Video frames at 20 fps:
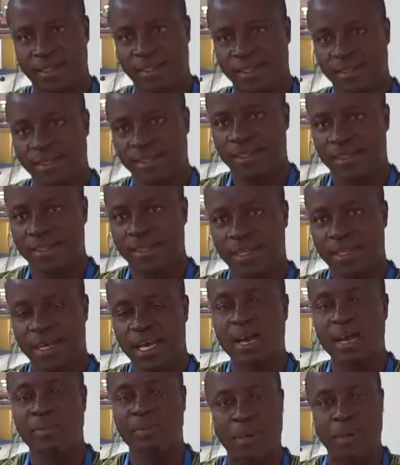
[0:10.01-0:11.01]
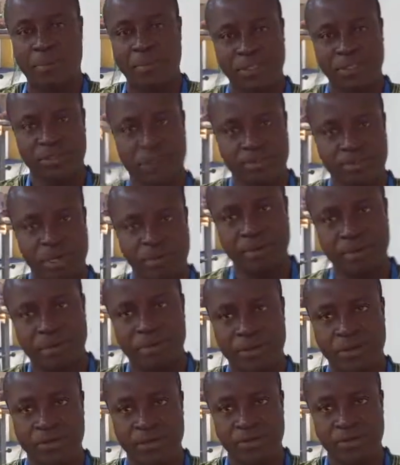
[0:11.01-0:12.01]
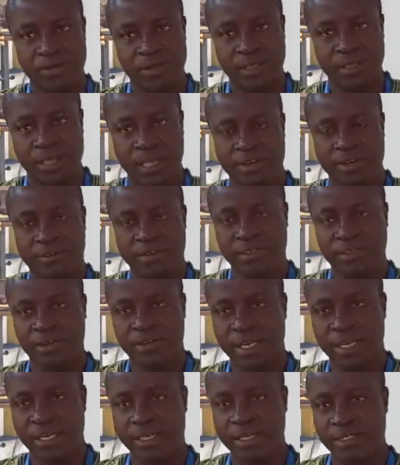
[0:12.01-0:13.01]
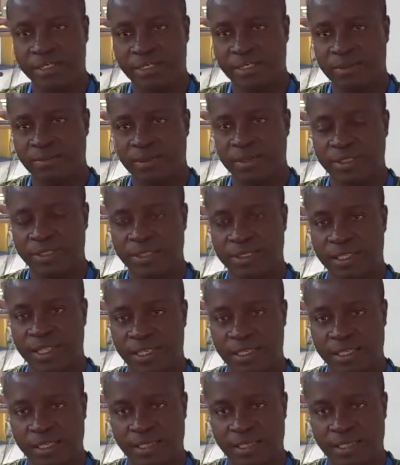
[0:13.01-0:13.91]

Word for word: name tag? I'm Babatope Babalobi. I'm a journalist based in